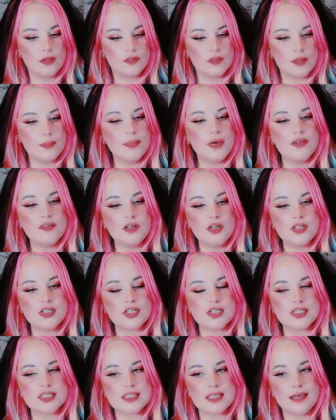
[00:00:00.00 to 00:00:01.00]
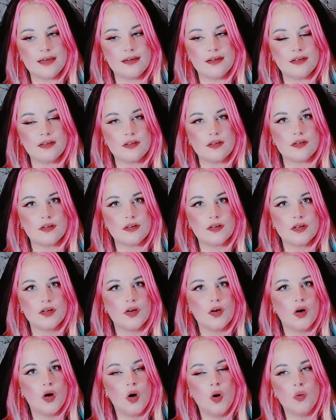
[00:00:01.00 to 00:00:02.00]
The mother just said,
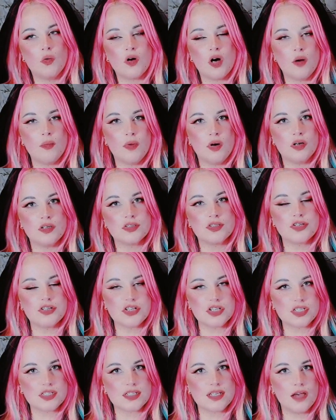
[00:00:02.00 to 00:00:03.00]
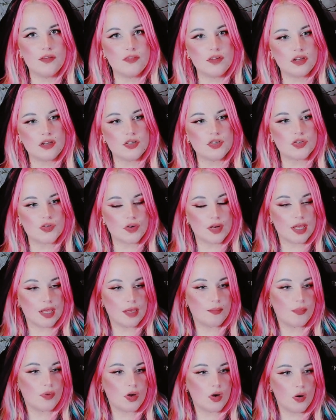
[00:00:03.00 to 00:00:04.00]
oh, come on, you're just having a
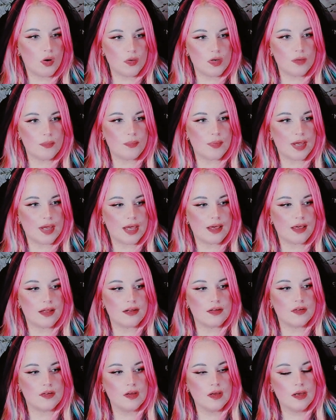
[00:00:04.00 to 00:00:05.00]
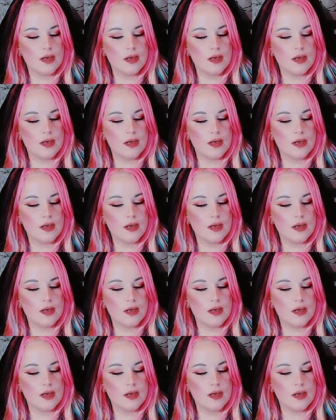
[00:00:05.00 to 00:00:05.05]
dream, go to bed.